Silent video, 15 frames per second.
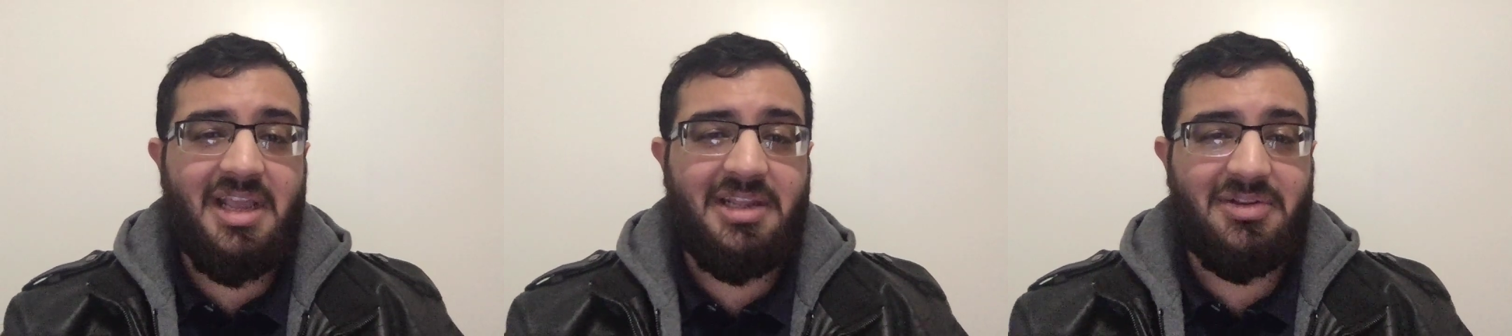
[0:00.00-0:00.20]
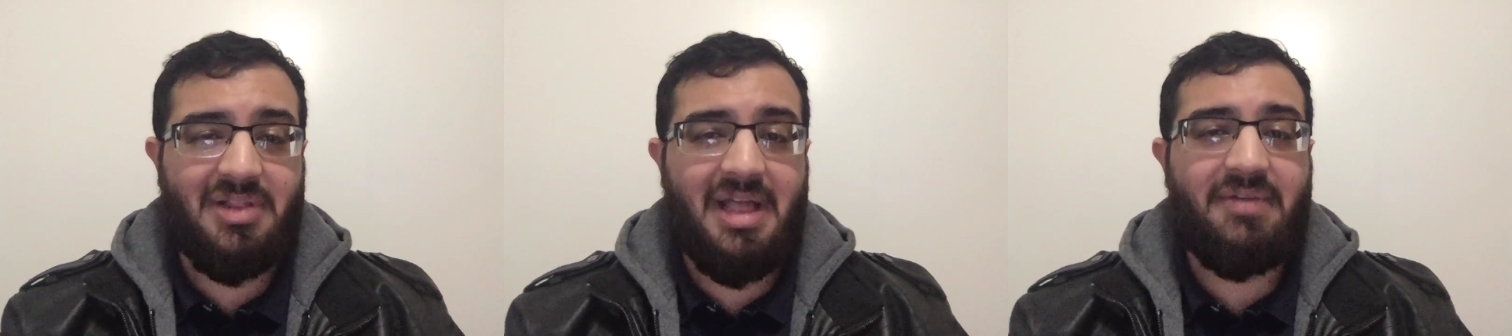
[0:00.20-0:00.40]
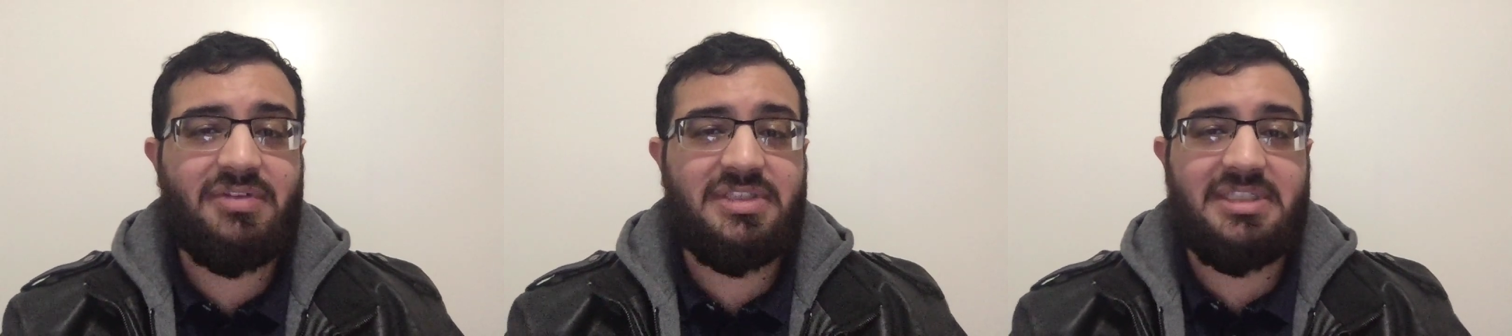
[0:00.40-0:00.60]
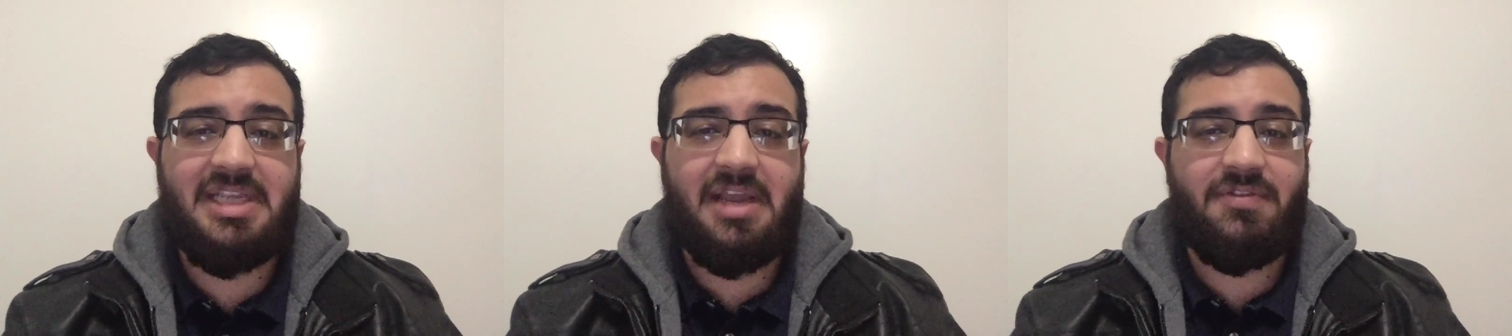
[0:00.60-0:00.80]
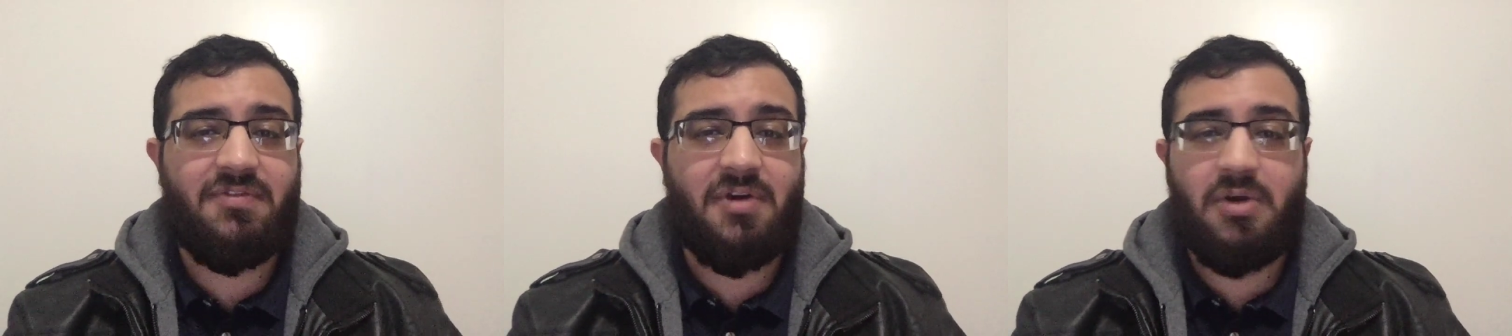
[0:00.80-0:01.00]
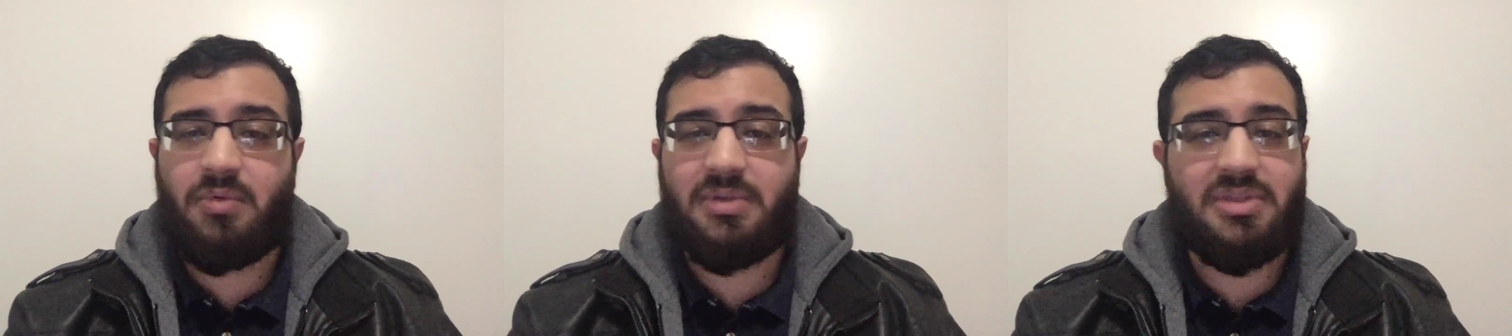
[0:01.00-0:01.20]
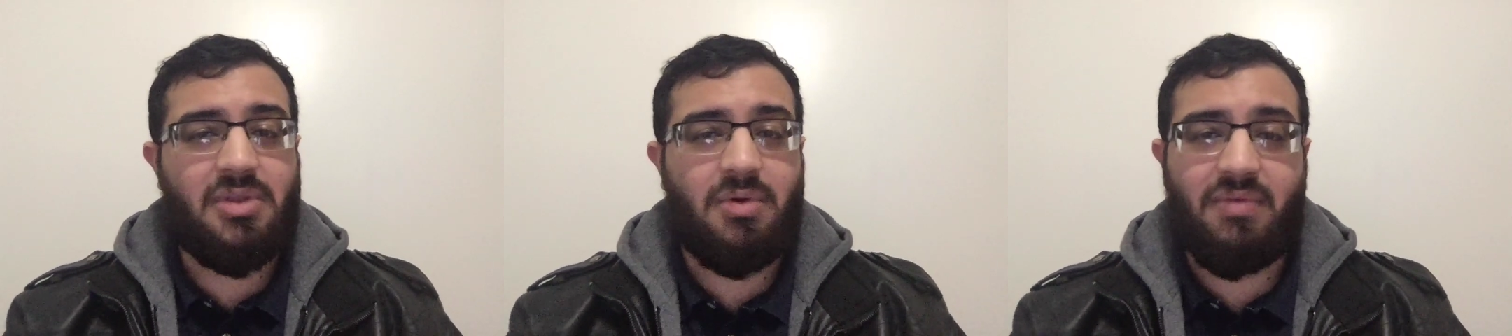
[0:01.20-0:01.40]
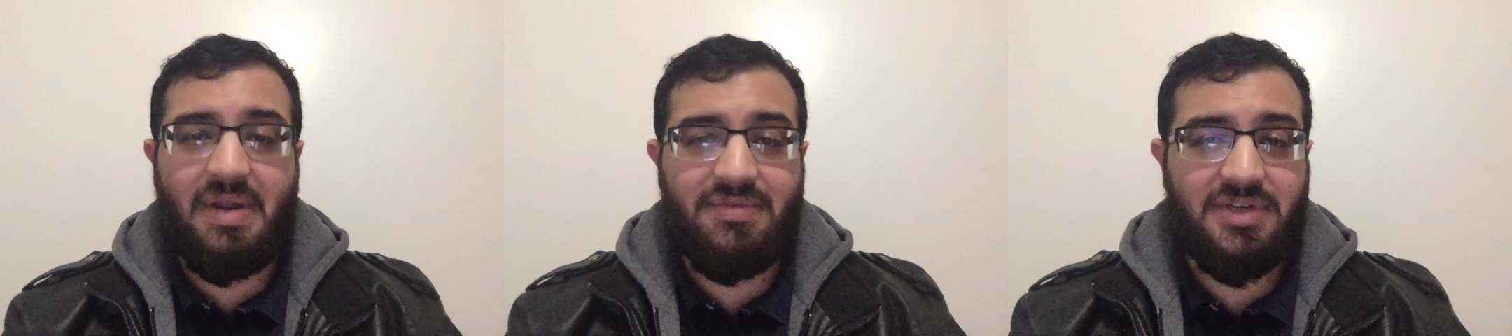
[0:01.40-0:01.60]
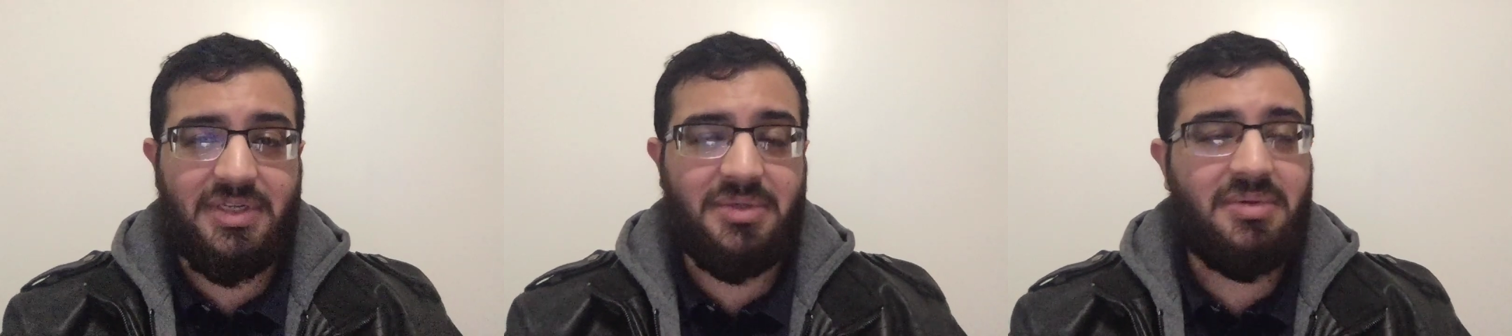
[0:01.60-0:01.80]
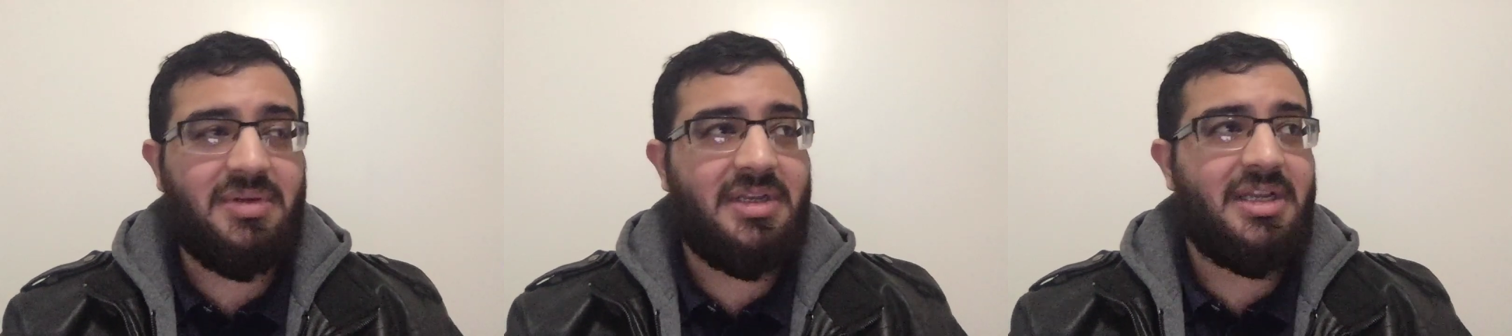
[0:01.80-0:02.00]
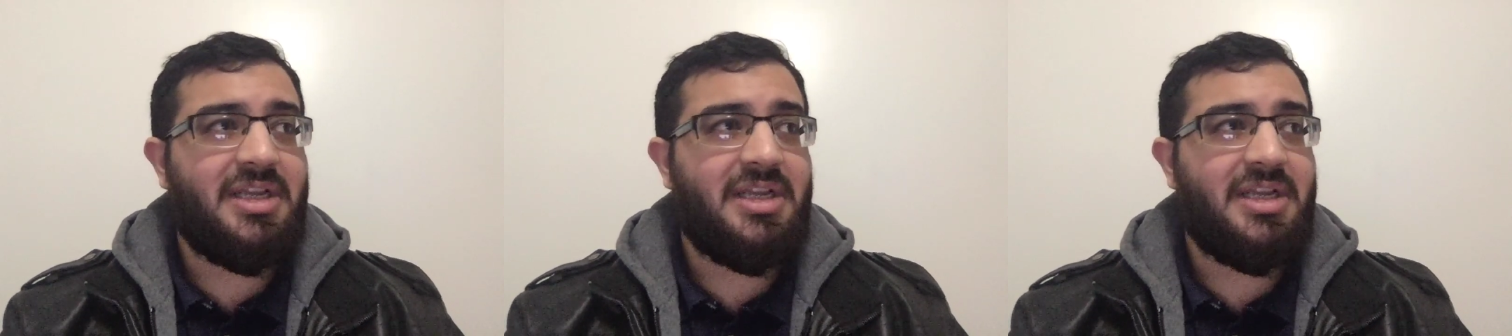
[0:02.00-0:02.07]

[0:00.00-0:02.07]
You'll have a CFO with no revenue.